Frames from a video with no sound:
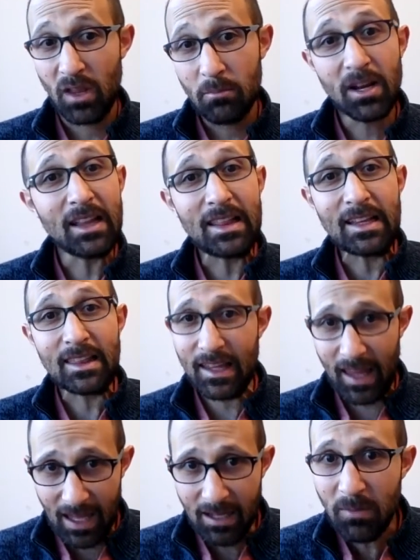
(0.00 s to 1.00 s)
But I think they
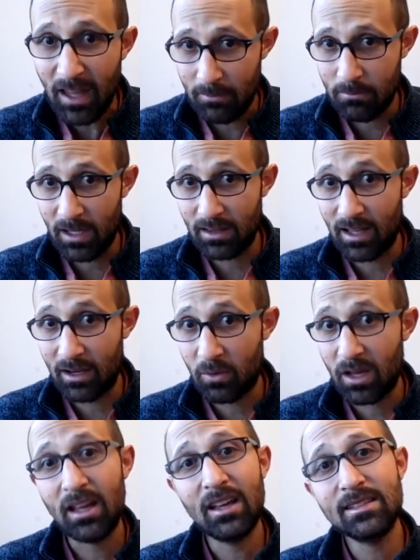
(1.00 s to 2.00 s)
can get made that
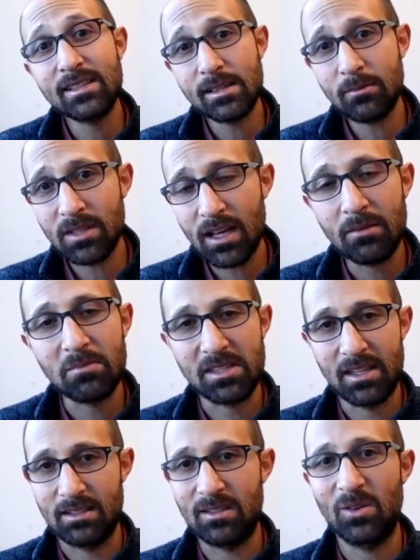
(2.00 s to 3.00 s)
way, and sometimes
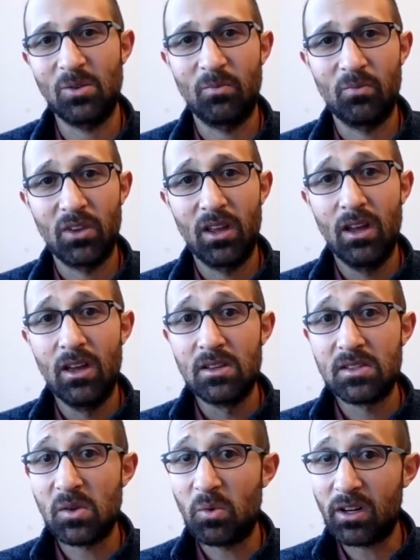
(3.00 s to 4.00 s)
they do.
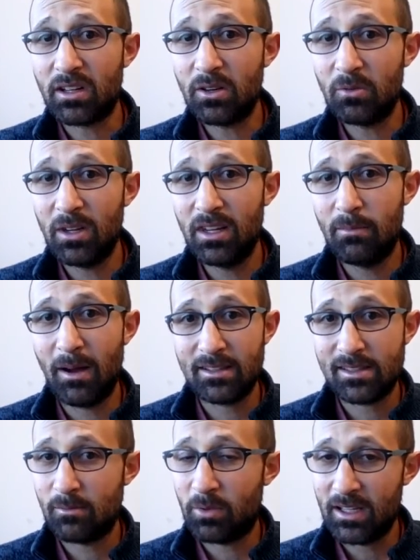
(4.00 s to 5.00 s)
So we're going to read about
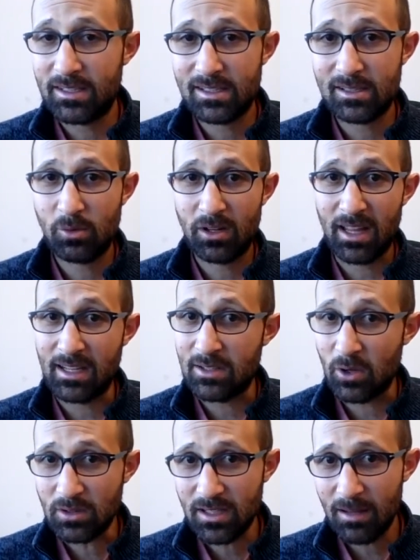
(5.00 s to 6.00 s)
some places where they
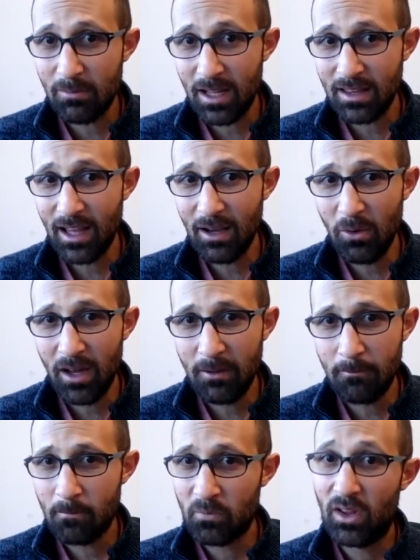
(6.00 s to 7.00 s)
don't get made that way.
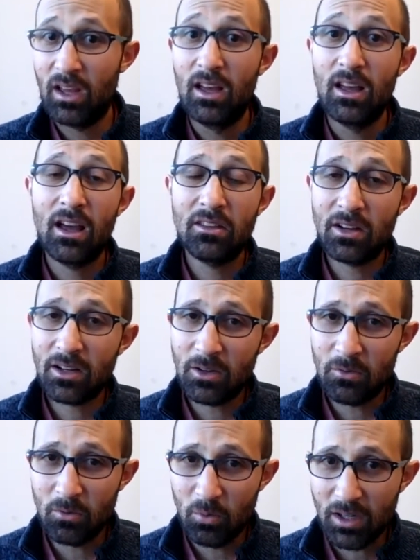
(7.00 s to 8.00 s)
And
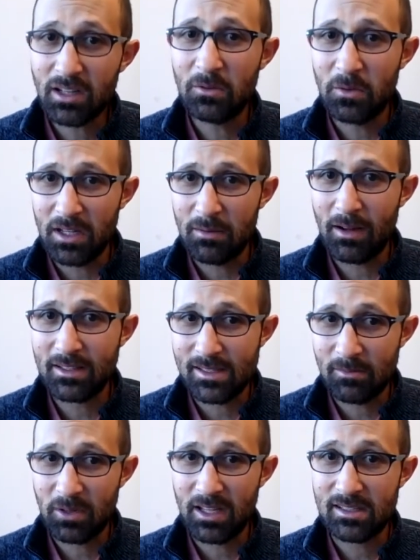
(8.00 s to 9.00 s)
we're going to read about
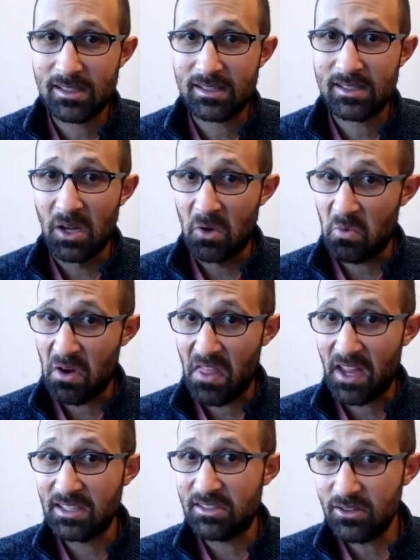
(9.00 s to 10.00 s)
some places where
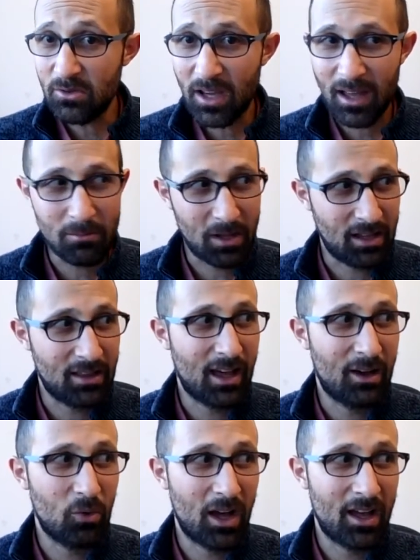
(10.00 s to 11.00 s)
they do get made
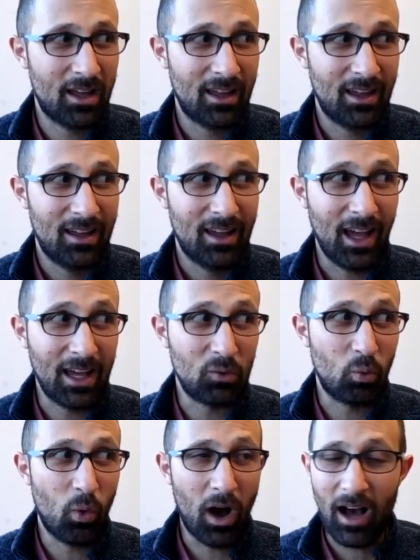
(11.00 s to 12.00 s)
that way
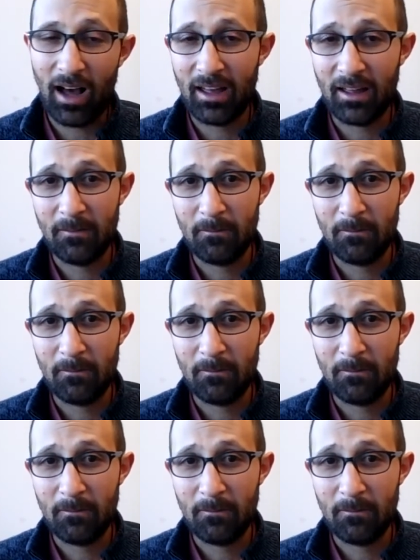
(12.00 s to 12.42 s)
and why.